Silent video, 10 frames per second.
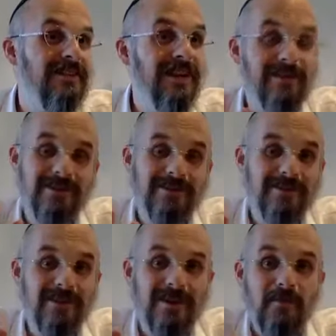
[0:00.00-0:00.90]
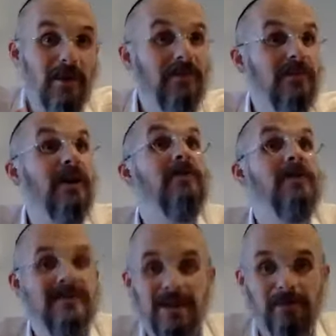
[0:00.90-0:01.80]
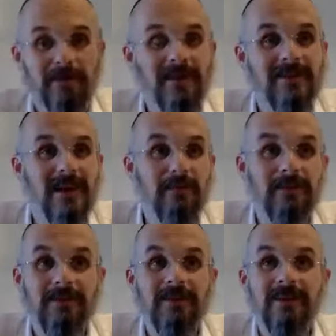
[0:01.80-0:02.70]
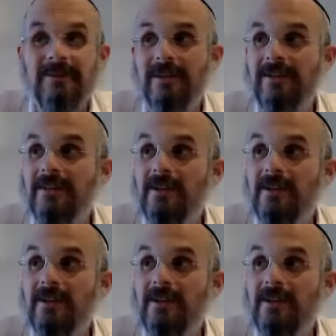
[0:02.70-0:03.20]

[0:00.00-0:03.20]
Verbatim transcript: I don't know. But so I'll give you an example. Another example, right?